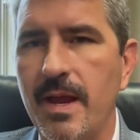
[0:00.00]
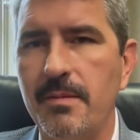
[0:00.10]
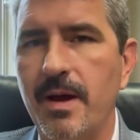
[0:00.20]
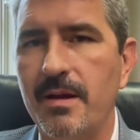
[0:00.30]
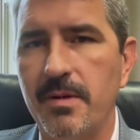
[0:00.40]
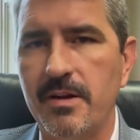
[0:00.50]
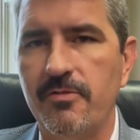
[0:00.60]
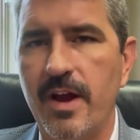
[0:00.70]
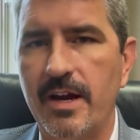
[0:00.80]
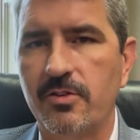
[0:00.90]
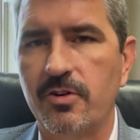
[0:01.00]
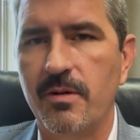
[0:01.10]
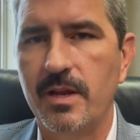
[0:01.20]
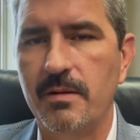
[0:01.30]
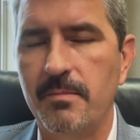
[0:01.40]
made by a
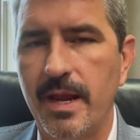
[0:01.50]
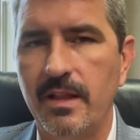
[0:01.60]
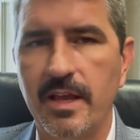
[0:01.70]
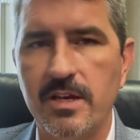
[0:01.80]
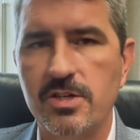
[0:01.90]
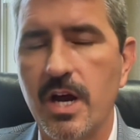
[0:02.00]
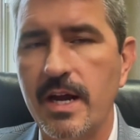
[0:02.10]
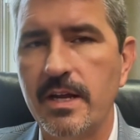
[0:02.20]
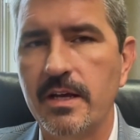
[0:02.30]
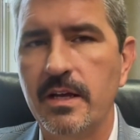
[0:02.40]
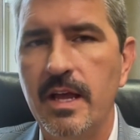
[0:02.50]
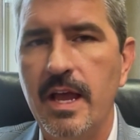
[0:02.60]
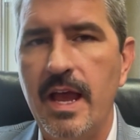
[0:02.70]
manufacturer in mainland China,